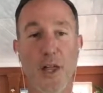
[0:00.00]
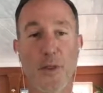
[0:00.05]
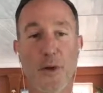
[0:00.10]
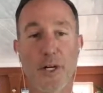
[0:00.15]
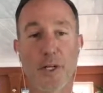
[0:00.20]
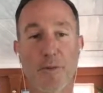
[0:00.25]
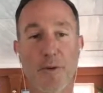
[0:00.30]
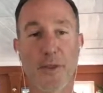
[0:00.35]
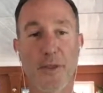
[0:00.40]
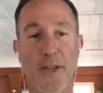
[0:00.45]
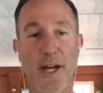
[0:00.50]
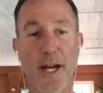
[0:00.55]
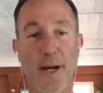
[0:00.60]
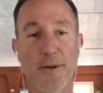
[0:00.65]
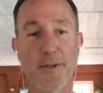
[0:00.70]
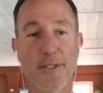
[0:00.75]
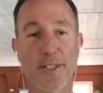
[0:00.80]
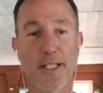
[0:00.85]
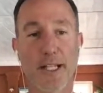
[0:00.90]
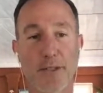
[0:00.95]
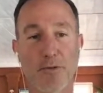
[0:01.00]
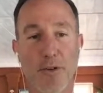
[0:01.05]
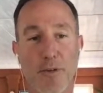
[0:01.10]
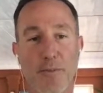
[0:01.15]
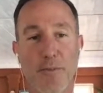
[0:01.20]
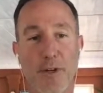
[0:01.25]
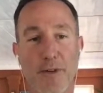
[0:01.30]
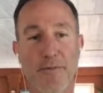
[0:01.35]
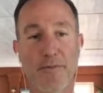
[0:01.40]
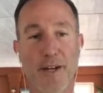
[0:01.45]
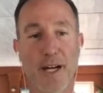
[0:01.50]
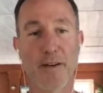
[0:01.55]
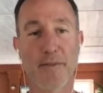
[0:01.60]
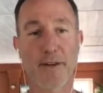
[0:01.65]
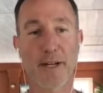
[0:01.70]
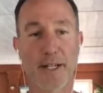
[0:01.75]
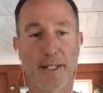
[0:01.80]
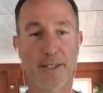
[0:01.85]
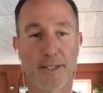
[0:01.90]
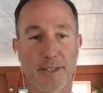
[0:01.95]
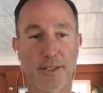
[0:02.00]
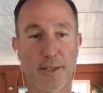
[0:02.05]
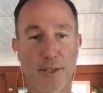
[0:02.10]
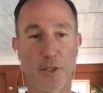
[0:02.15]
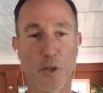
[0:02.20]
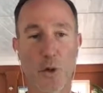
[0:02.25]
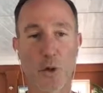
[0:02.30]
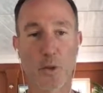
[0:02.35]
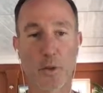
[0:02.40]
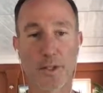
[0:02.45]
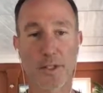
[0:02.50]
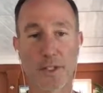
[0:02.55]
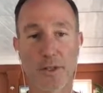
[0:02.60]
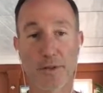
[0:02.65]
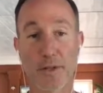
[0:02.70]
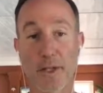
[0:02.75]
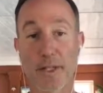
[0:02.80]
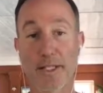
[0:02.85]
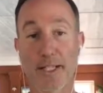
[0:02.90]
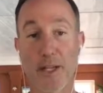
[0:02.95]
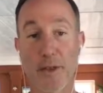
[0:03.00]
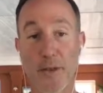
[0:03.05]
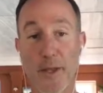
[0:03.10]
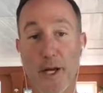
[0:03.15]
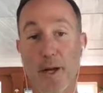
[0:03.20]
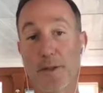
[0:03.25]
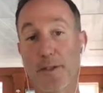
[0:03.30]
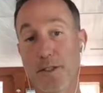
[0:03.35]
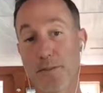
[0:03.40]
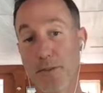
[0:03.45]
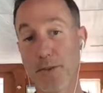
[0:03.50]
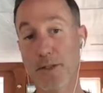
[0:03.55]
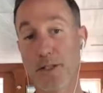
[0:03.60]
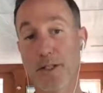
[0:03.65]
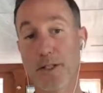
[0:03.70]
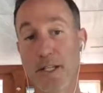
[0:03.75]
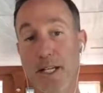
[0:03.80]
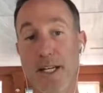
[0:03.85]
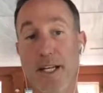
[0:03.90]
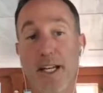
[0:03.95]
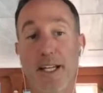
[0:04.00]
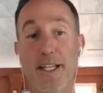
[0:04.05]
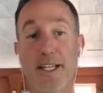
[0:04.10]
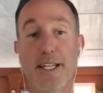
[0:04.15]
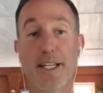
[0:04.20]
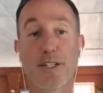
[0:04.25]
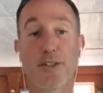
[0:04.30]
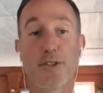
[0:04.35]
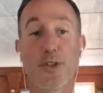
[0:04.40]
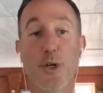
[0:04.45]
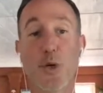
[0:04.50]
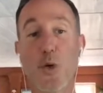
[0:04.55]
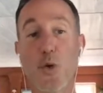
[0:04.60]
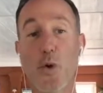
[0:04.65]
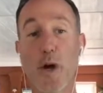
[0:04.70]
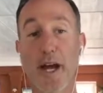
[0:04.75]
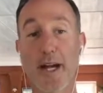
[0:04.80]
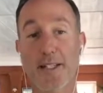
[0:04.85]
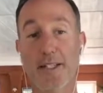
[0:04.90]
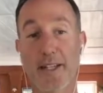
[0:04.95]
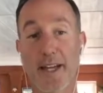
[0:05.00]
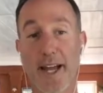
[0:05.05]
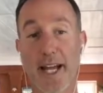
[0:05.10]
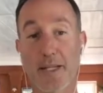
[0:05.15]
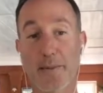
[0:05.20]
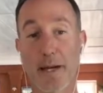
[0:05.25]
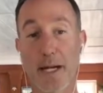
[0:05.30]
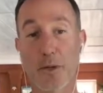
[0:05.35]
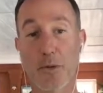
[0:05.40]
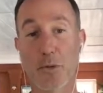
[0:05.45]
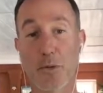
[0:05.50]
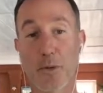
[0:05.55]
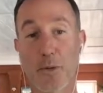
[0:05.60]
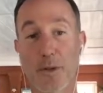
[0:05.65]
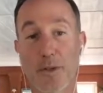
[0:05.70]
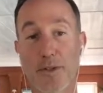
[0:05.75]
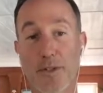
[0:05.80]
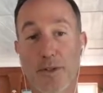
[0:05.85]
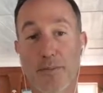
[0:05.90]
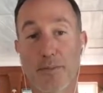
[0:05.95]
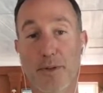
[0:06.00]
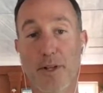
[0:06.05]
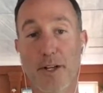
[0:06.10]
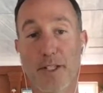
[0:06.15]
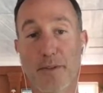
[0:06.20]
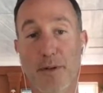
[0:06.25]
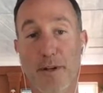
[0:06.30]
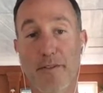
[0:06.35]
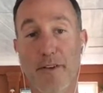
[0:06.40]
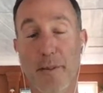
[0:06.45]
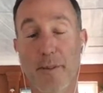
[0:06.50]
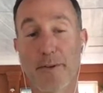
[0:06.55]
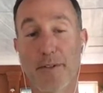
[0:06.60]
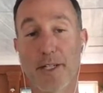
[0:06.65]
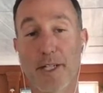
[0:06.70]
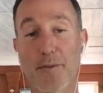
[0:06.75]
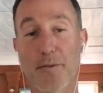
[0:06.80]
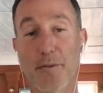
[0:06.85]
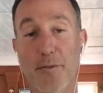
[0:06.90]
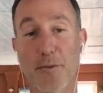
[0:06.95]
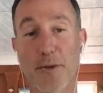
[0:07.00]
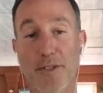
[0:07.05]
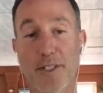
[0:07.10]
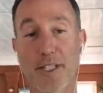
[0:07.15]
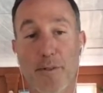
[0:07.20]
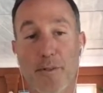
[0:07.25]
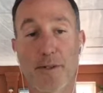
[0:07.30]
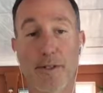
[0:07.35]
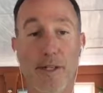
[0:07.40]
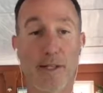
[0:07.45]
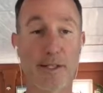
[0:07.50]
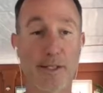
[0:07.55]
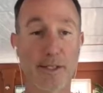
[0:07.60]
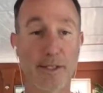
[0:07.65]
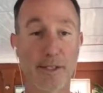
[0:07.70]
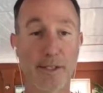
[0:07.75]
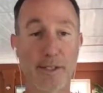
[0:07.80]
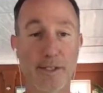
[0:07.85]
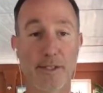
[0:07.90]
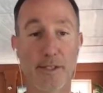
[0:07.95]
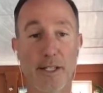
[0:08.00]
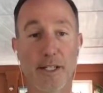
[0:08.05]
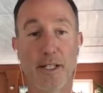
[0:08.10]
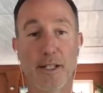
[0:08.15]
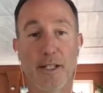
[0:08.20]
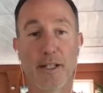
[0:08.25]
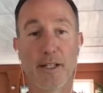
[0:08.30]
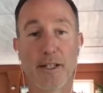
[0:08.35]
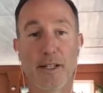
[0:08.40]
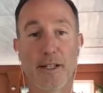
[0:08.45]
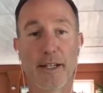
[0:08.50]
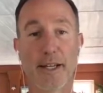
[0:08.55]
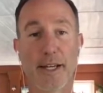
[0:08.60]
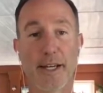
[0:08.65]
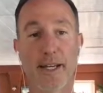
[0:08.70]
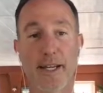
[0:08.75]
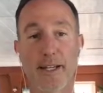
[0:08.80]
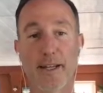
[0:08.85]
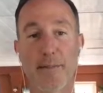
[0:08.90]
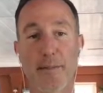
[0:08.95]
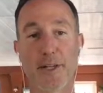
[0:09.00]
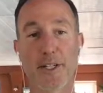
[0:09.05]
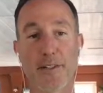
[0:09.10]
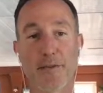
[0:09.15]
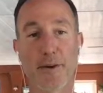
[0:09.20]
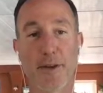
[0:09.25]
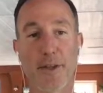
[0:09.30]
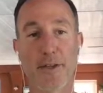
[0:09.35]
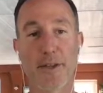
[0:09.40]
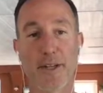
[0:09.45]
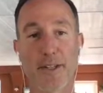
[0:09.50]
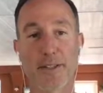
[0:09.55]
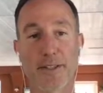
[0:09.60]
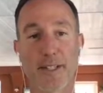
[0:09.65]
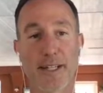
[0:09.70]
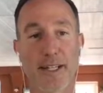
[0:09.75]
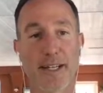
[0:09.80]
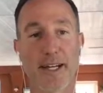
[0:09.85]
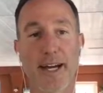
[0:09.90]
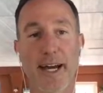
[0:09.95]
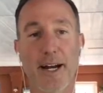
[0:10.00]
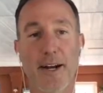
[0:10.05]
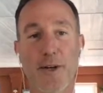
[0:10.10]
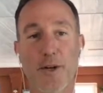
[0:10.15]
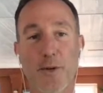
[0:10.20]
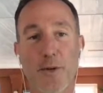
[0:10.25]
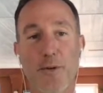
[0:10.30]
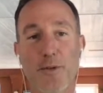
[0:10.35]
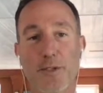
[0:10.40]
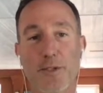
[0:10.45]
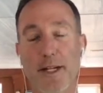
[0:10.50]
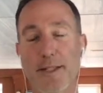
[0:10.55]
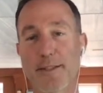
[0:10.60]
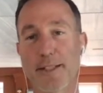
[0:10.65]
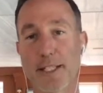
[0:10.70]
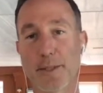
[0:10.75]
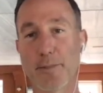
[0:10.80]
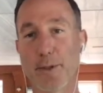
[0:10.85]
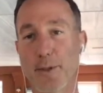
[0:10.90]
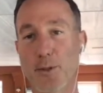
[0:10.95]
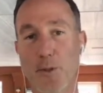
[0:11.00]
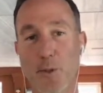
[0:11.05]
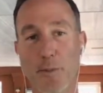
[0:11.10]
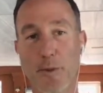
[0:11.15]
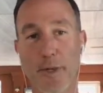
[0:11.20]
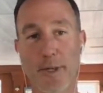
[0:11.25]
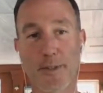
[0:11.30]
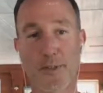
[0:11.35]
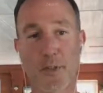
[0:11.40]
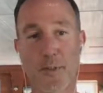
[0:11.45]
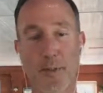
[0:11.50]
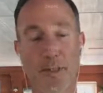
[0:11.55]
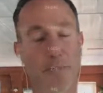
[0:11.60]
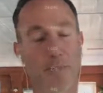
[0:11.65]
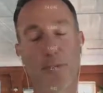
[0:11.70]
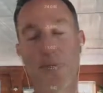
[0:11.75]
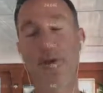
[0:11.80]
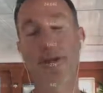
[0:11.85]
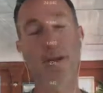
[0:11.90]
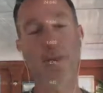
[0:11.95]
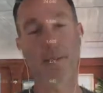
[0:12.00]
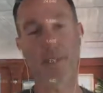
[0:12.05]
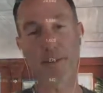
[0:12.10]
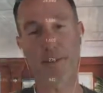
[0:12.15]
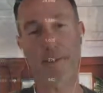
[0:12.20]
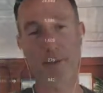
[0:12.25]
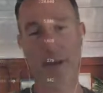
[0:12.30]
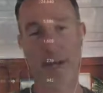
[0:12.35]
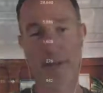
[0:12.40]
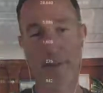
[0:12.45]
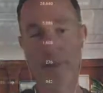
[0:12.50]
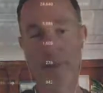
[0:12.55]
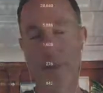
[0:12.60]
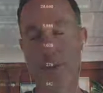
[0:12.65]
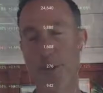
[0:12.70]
31,000, that's 1.5x. Gold is 310,000, it's pretty good. You get 2x cashback rewards plus 25% reward time reduction and a bunch of other things. Like, I don't know who's got 6.2 million StormX, but whatever, right? If you